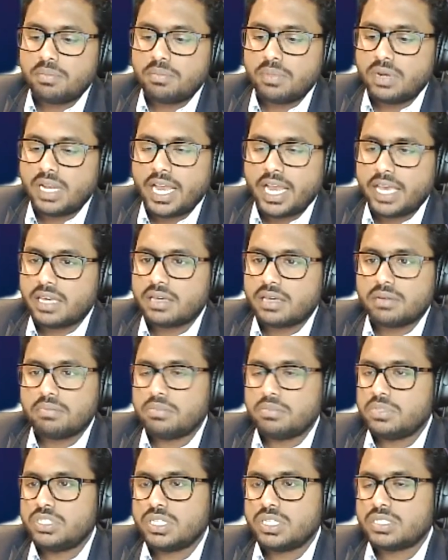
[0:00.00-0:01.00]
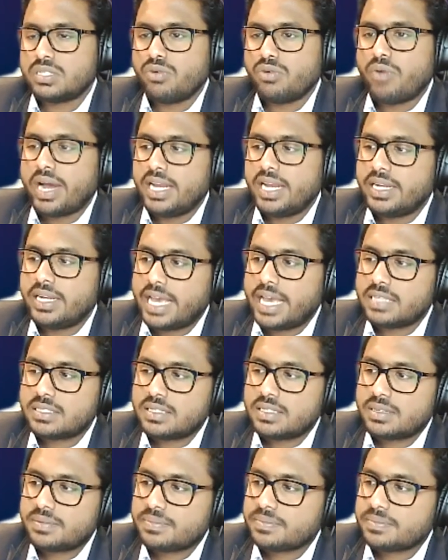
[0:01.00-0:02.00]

like just a wild guess.